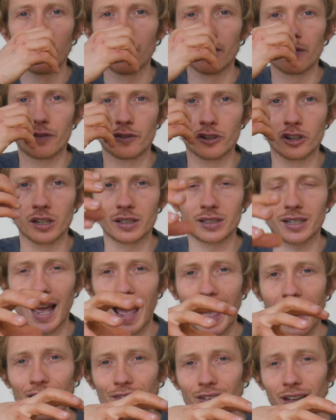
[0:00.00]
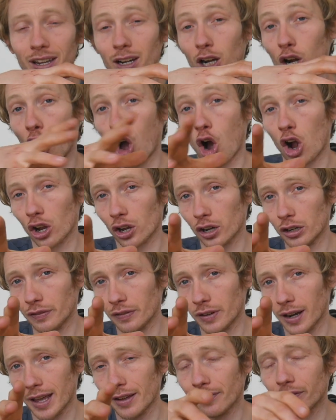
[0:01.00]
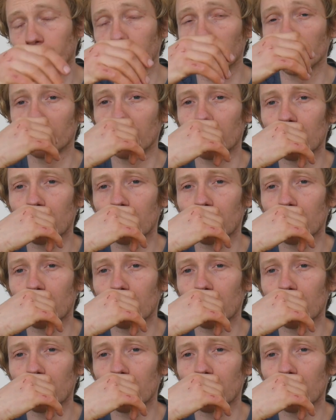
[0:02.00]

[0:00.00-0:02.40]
for it to have a longer flavor.